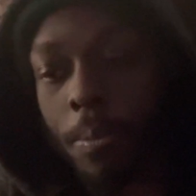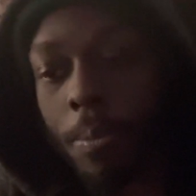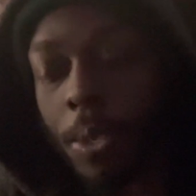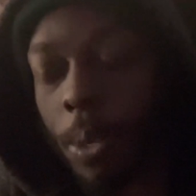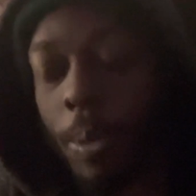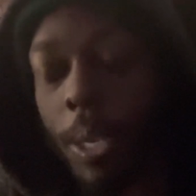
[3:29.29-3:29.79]

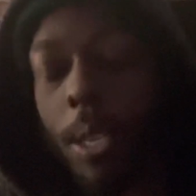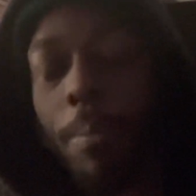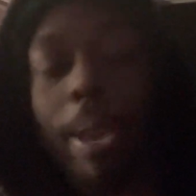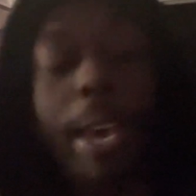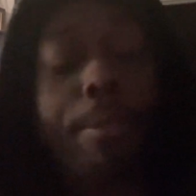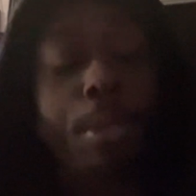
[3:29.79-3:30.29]
It's going to be a good
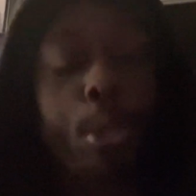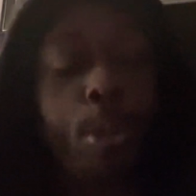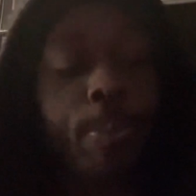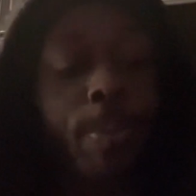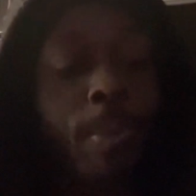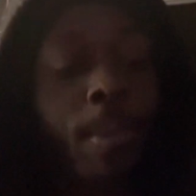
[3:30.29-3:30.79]
match.
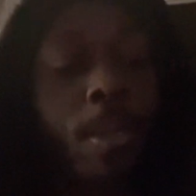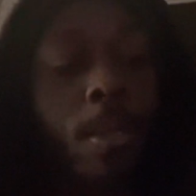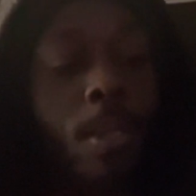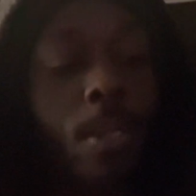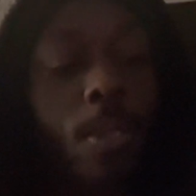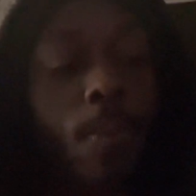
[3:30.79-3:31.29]
It's